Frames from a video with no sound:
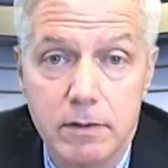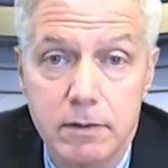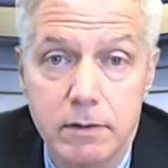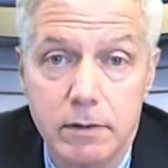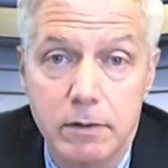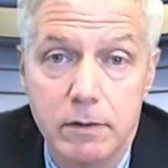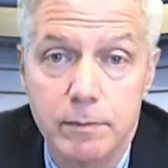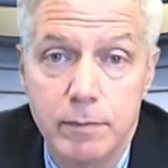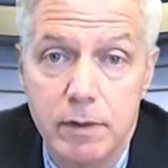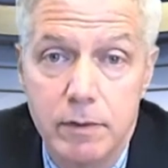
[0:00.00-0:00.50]
It's a
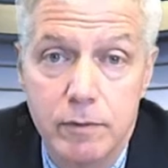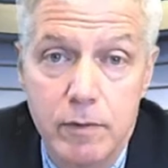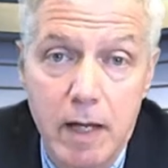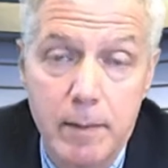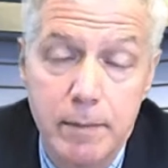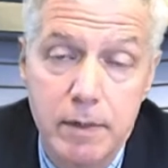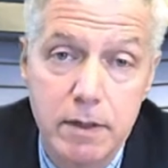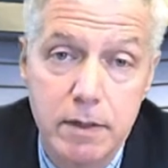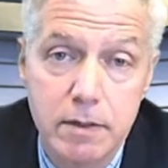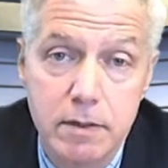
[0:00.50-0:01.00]
little bit
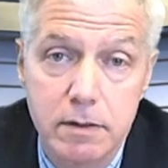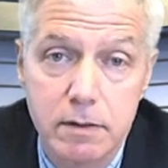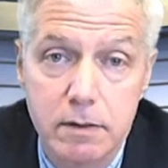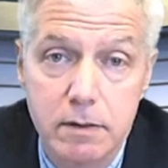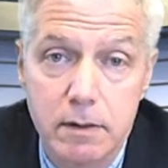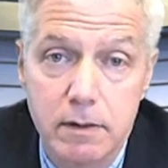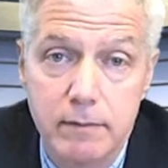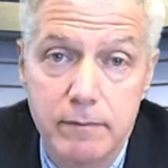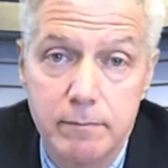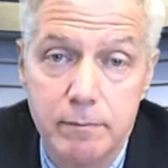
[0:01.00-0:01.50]

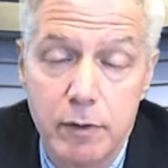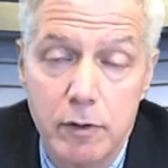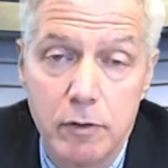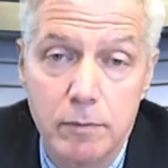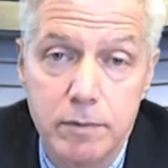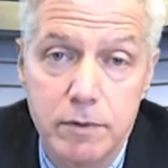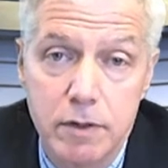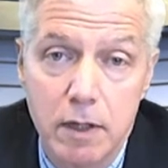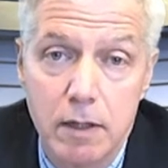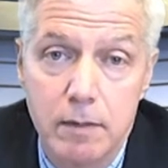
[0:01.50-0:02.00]
reminiscent of
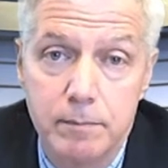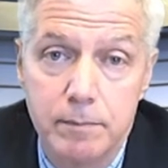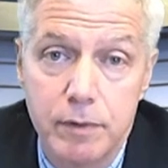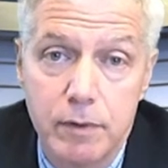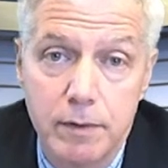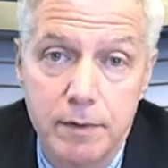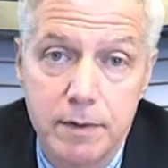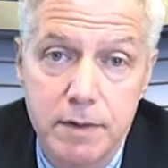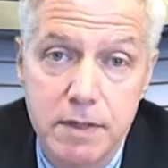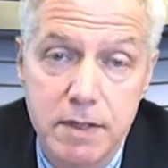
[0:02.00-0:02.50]
Pope John
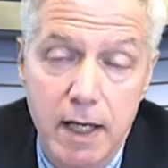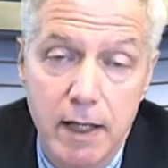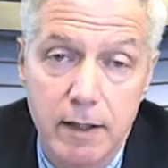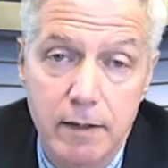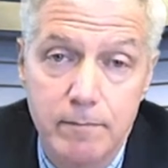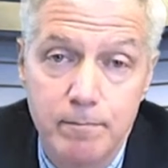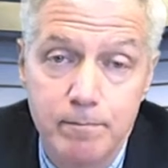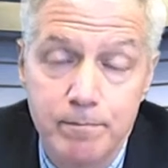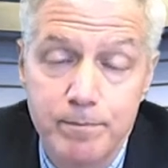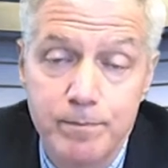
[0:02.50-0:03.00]
Paul
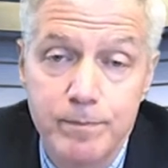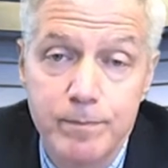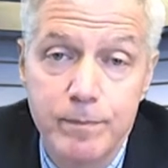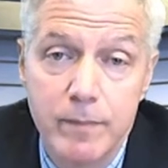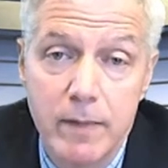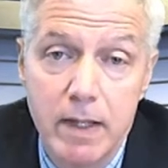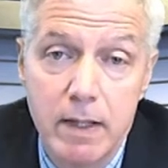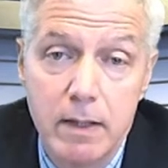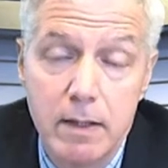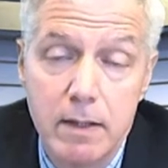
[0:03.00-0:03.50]

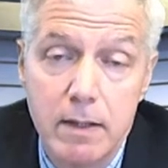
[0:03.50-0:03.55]
II.